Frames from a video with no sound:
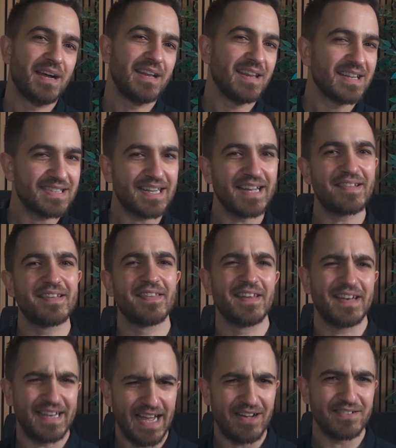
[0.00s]
let's get to the
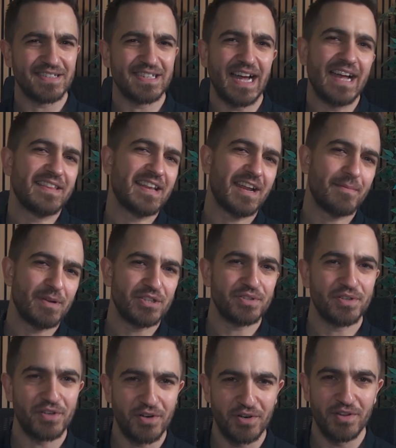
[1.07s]
downside that I
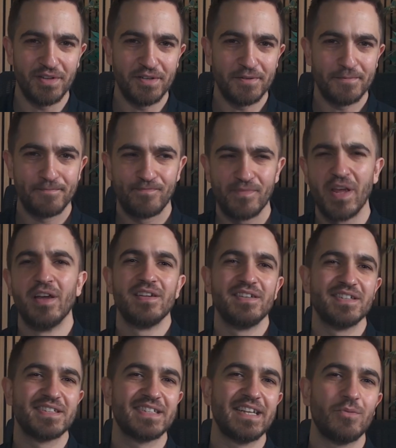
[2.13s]
mentioned earlier. You
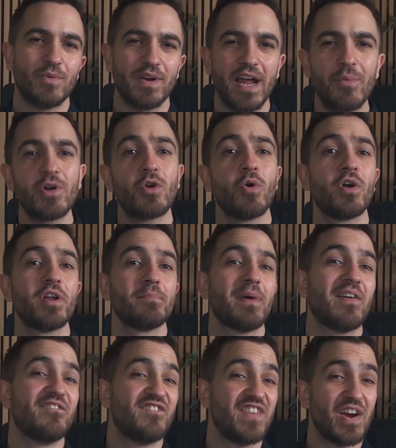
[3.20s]
see, when I recorded my
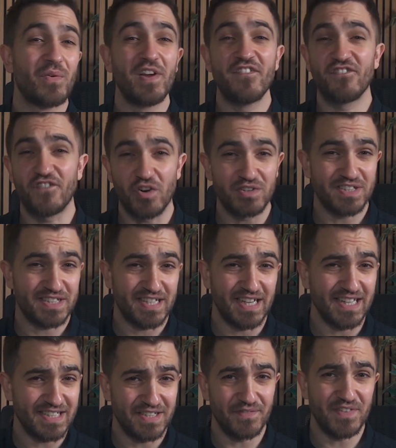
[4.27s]
very first
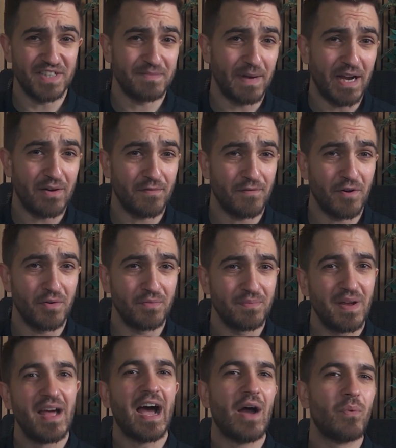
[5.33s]
test of this microphone,
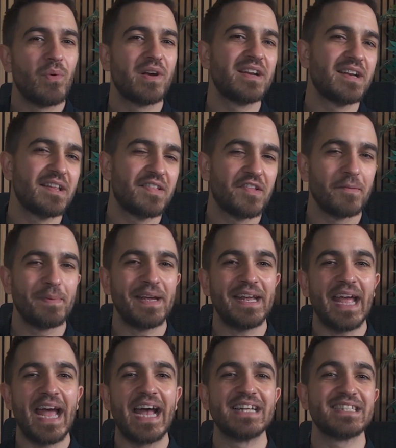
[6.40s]
I wanted it to be
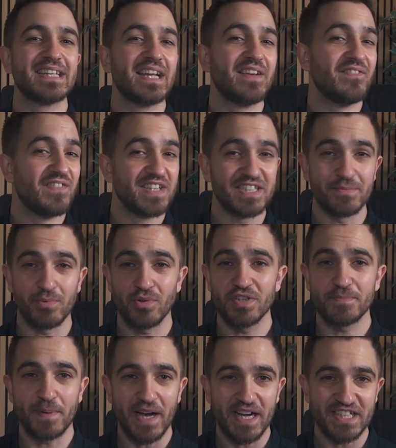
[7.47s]
as invisible as
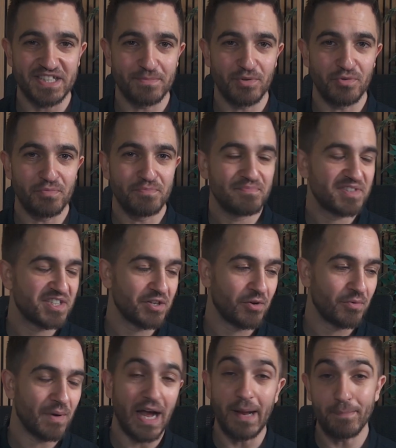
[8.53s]
possible.
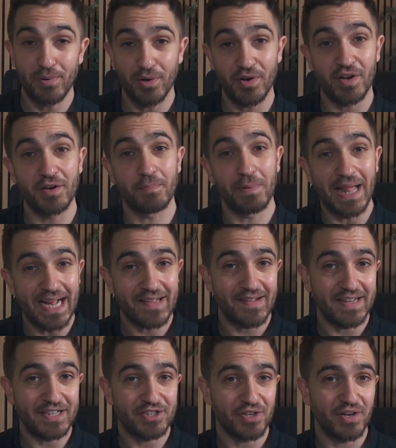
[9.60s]
So I put on a black
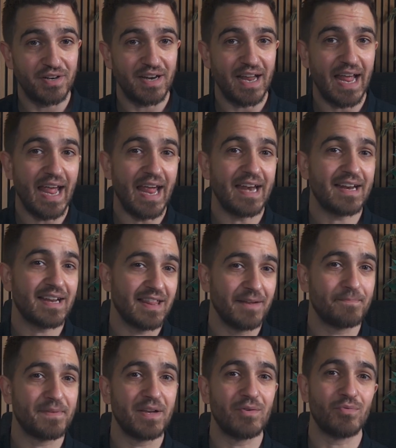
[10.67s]
t-shirt and
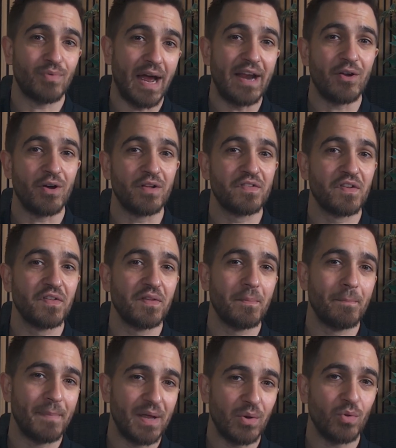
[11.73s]
clipped it right onto the
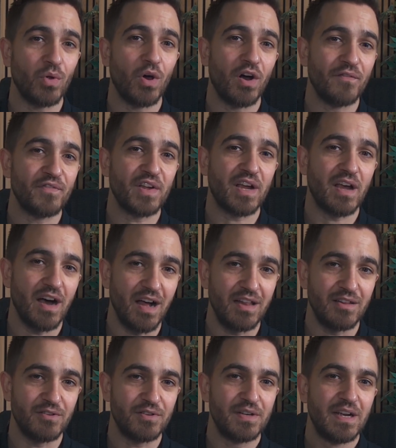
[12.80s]
middle of the
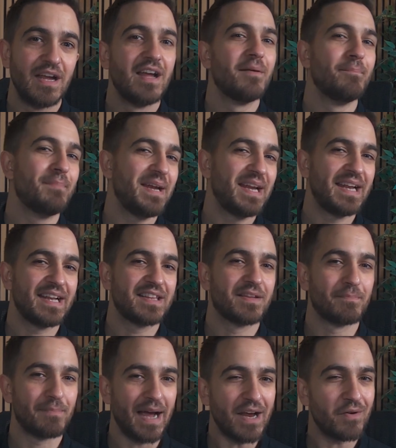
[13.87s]
collar, meaning the
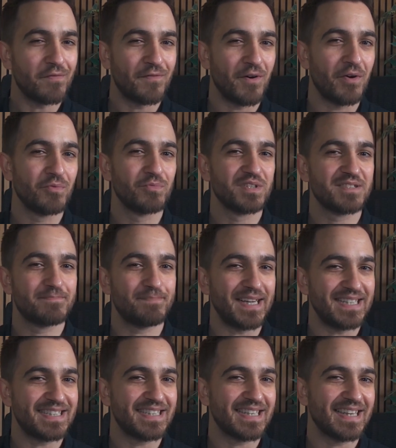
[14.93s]
microphone was
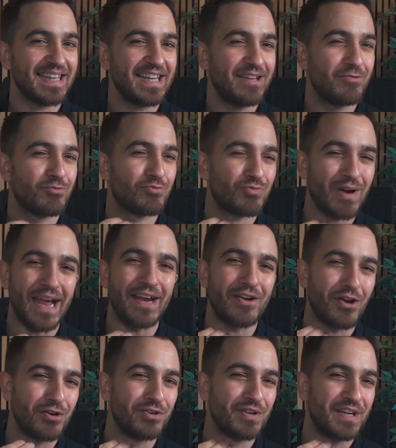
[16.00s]
basically right
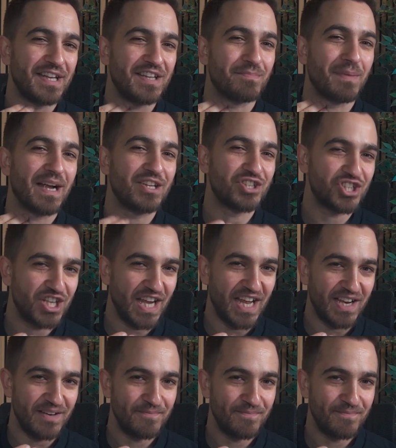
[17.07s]
underneath my chin.